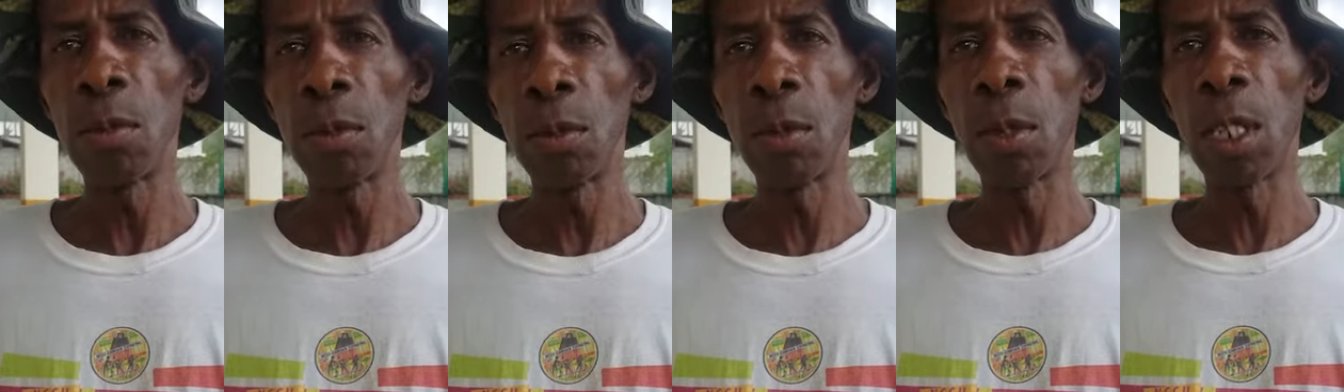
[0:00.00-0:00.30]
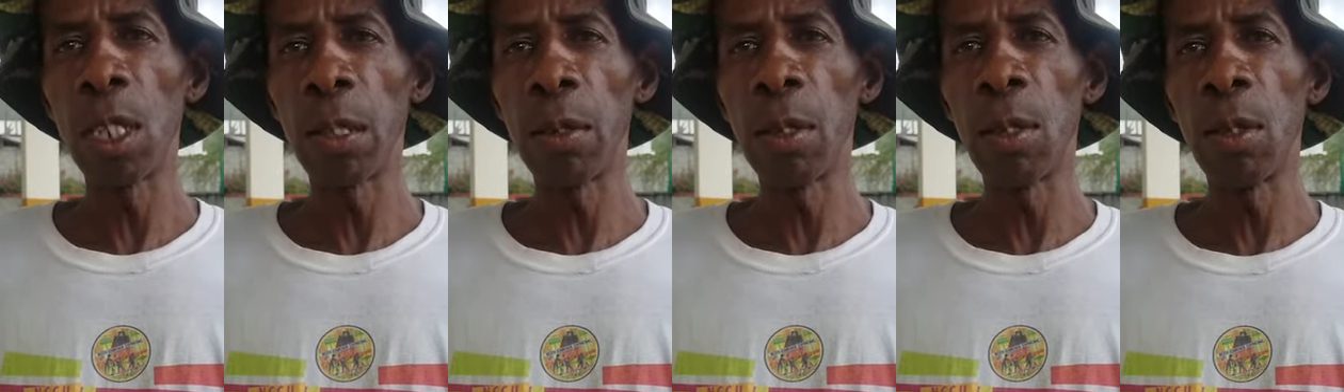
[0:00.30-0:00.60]

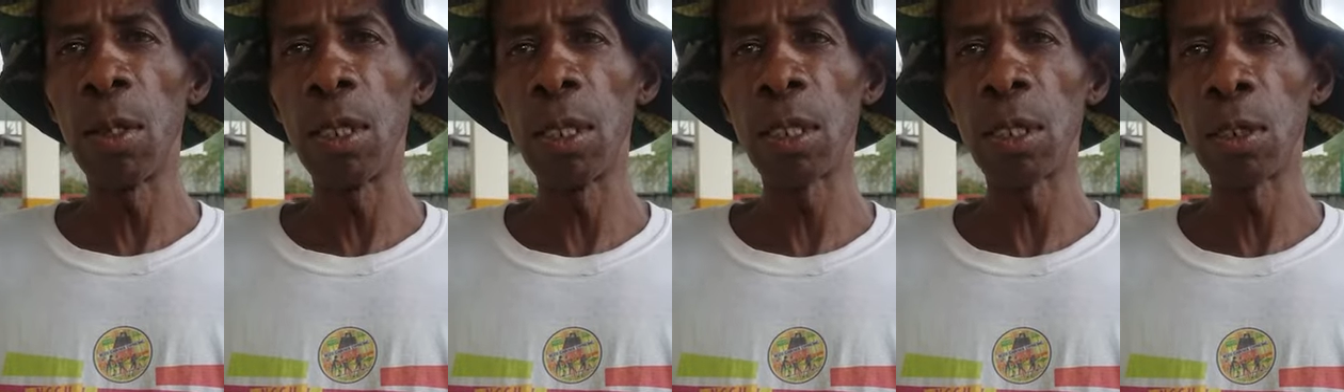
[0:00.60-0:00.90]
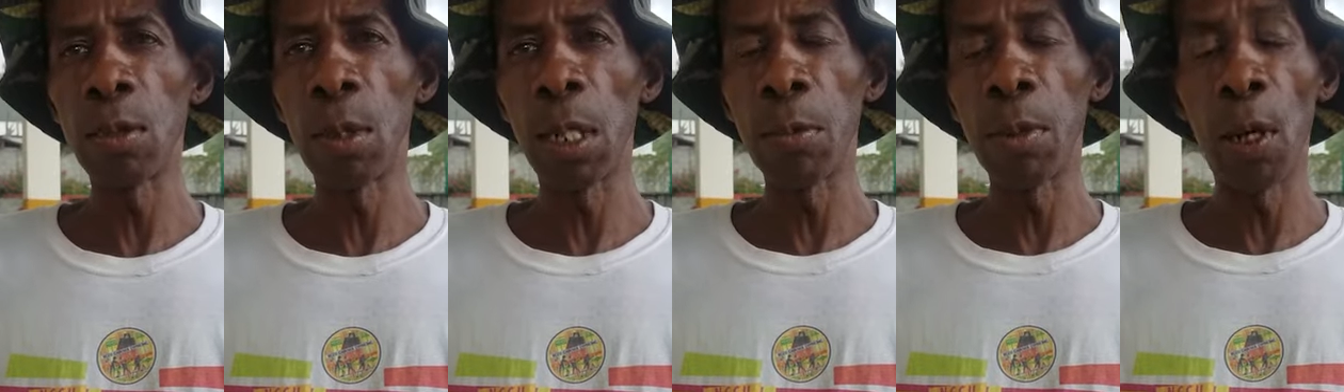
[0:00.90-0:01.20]
run our own show.
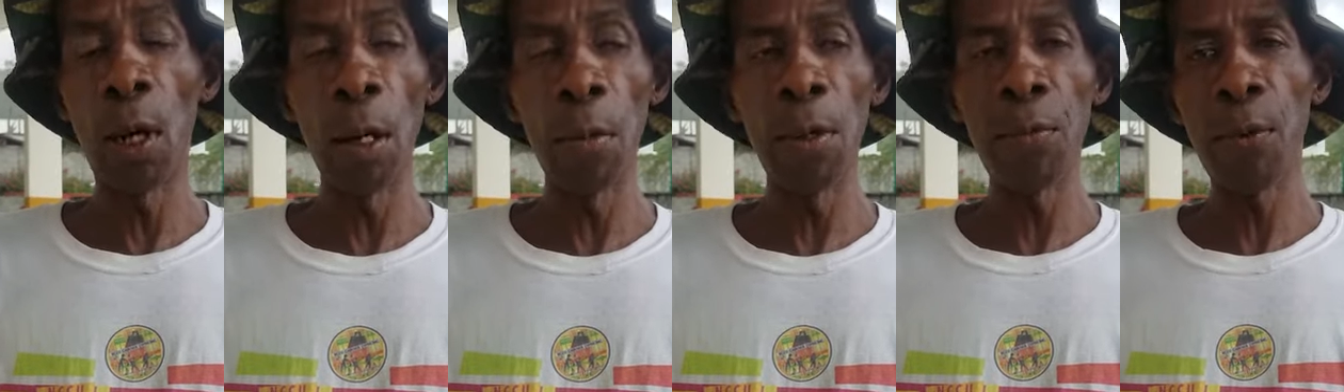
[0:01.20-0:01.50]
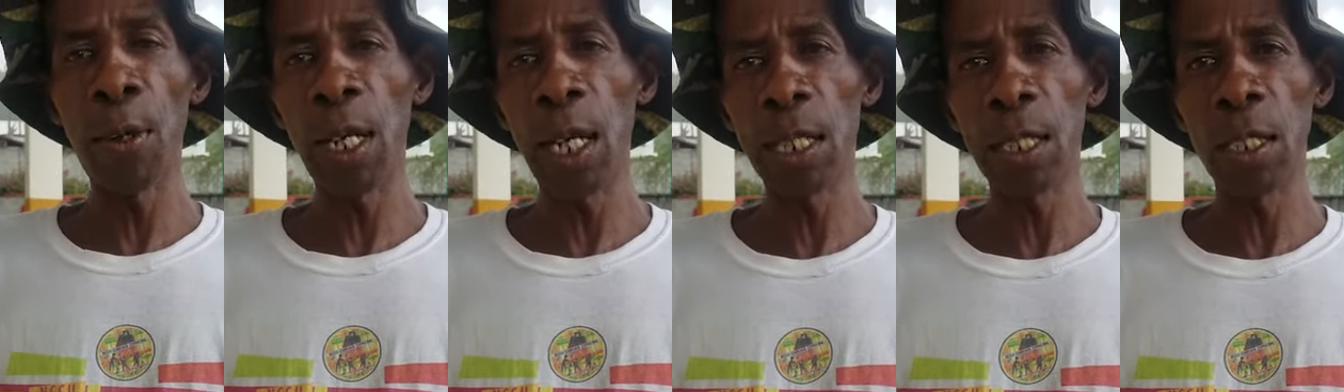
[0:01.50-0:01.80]
But all
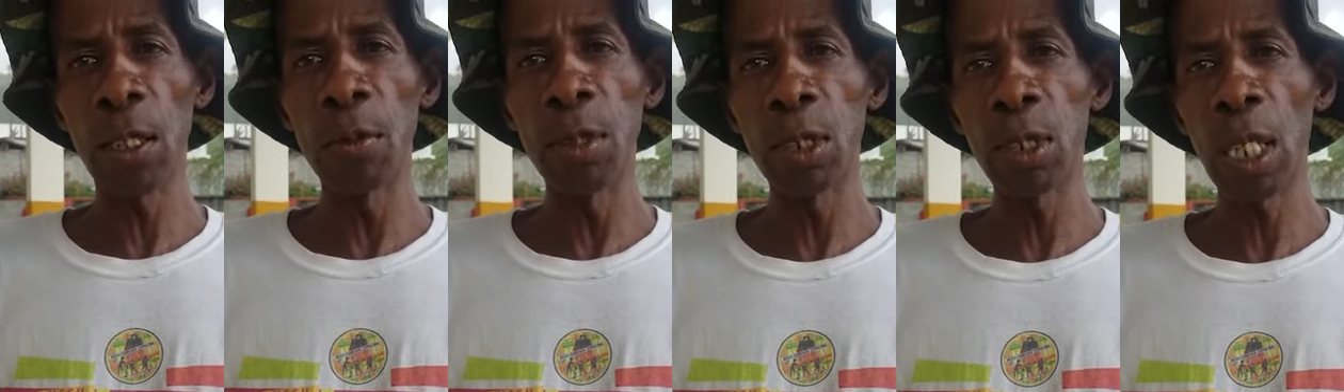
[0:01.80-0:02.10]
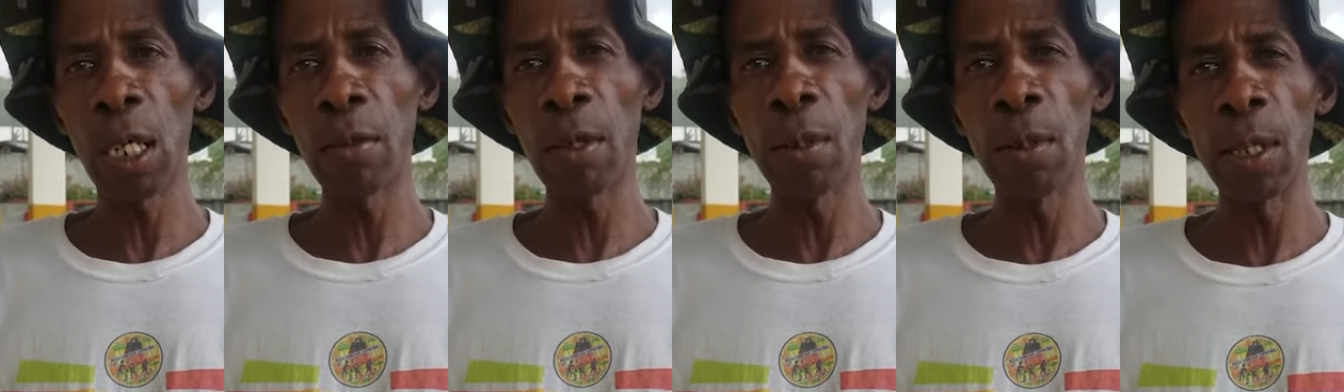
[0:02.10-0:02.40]
before that, now we
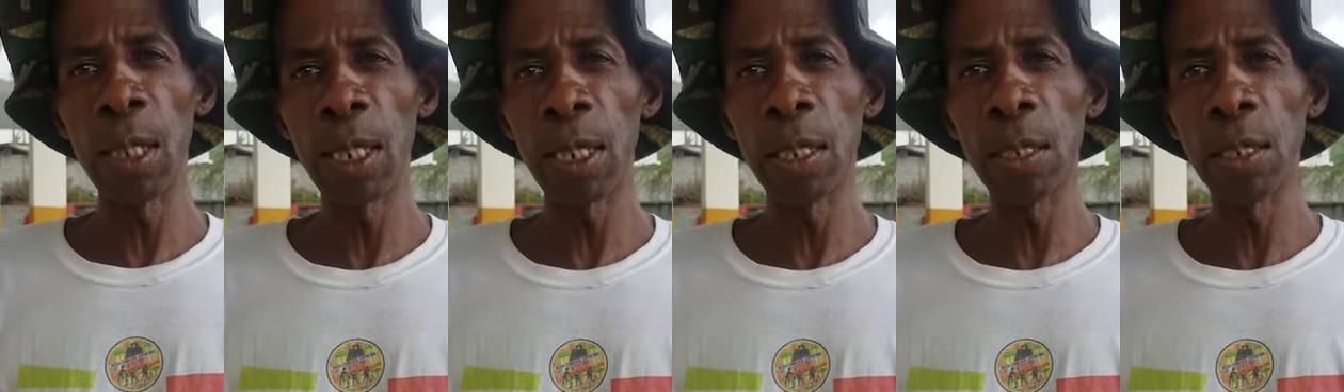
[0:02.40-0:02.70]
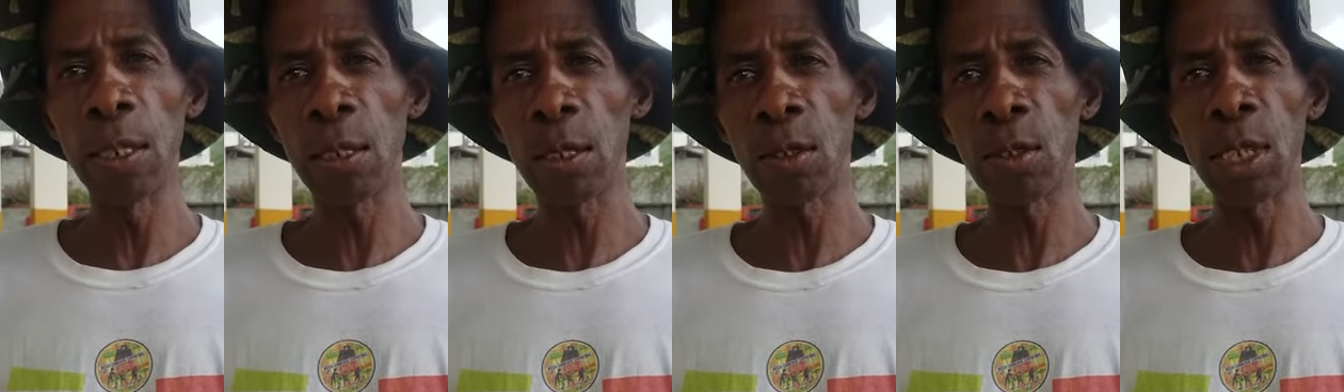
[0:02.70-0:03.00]
saw our like
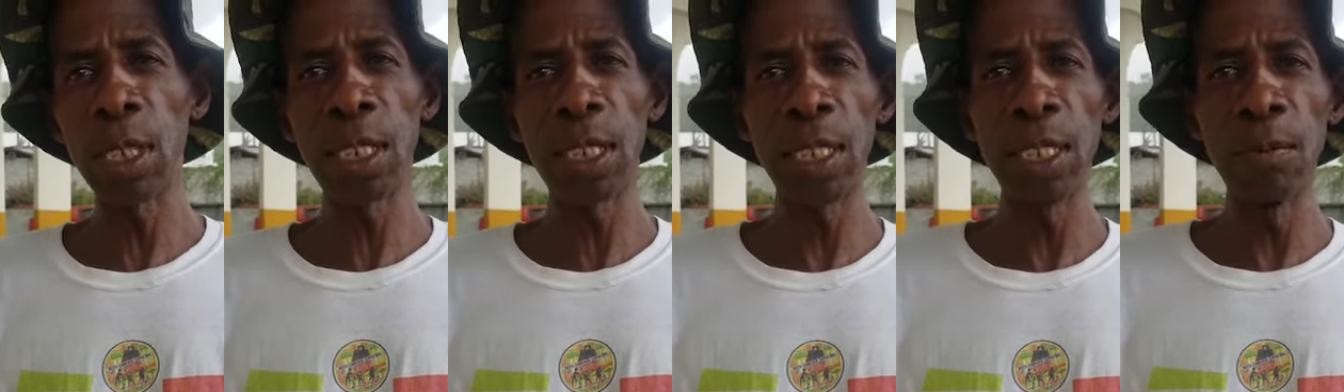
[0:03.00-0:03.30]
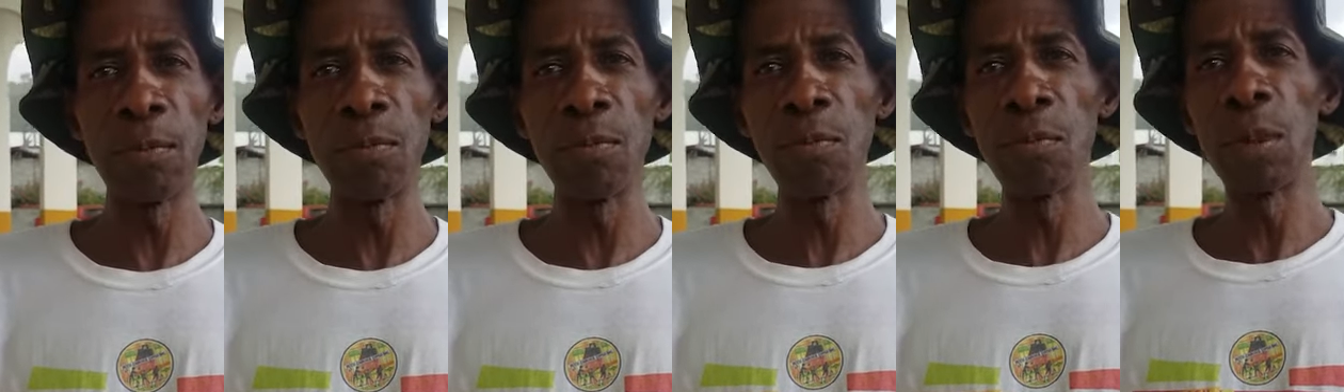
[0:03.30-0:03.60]
street
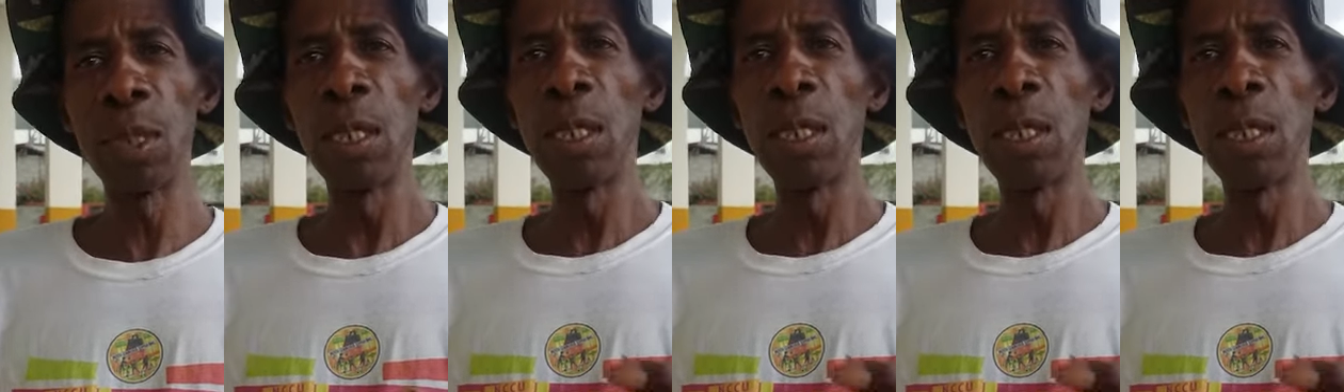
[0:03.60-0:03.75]
team